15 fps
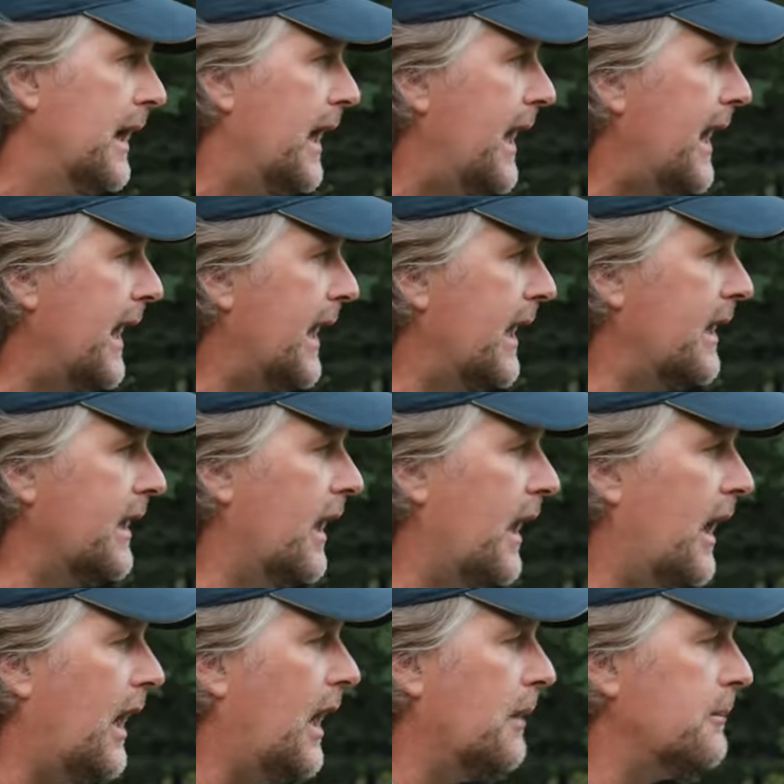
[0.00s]
And
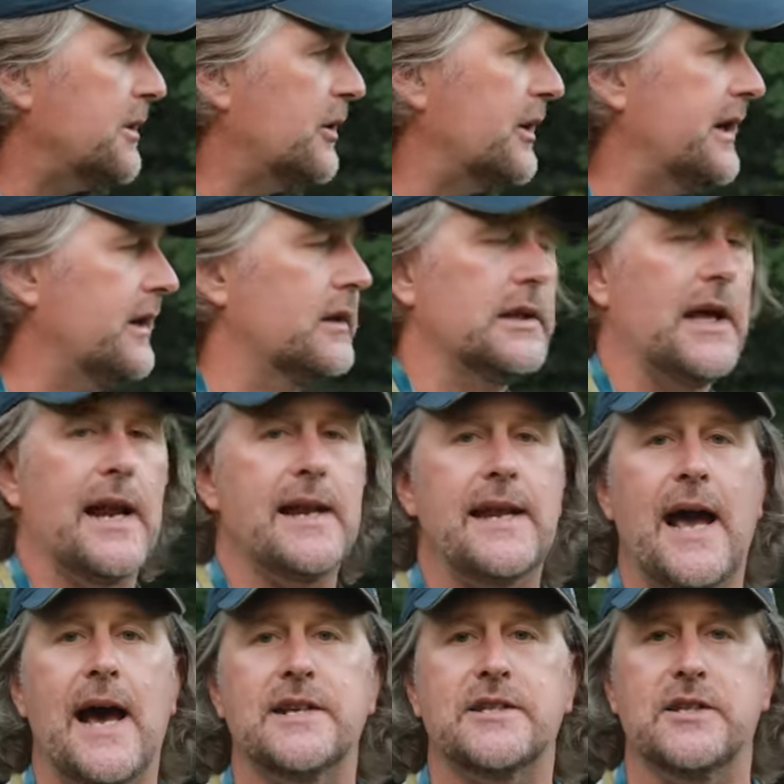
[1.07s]
you'll hear a lot of
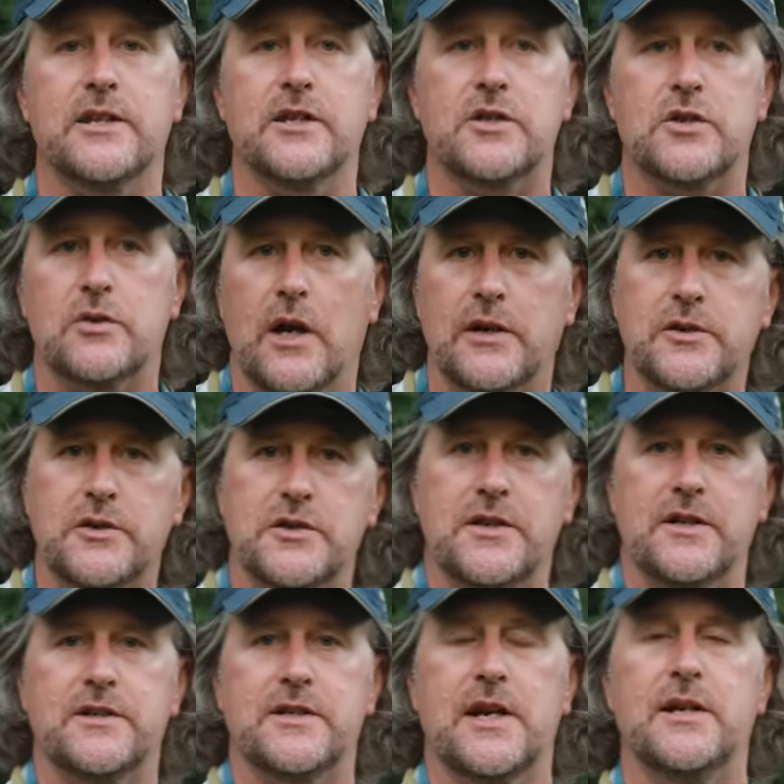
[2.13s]
casting instructors
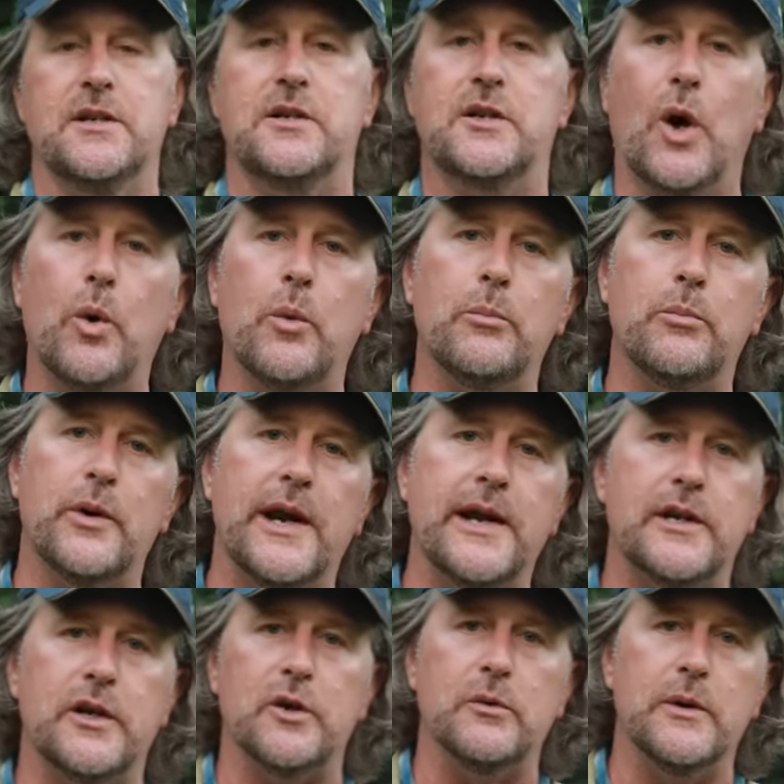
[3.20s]
that say, don't
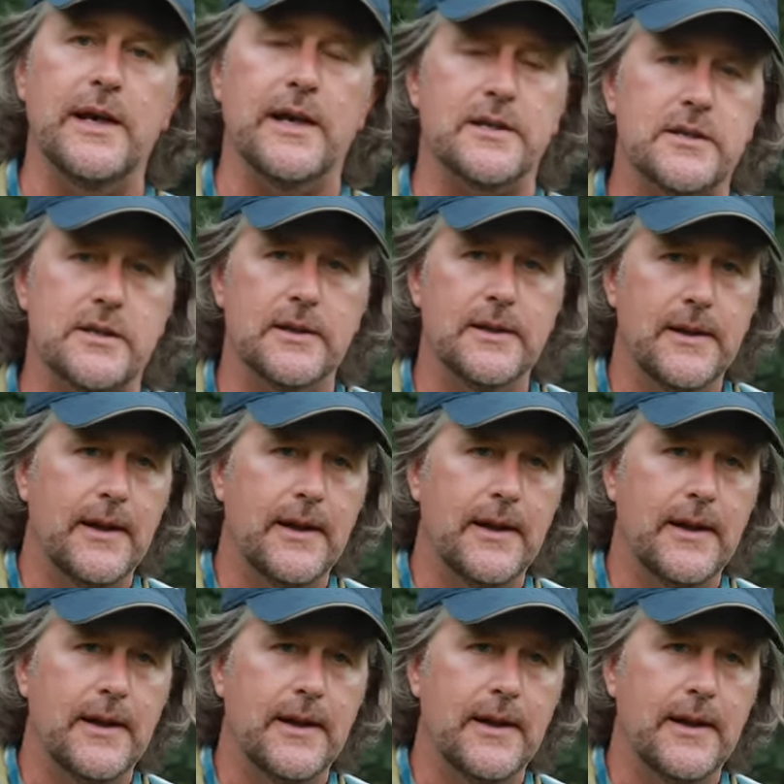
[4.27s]
break your wrist.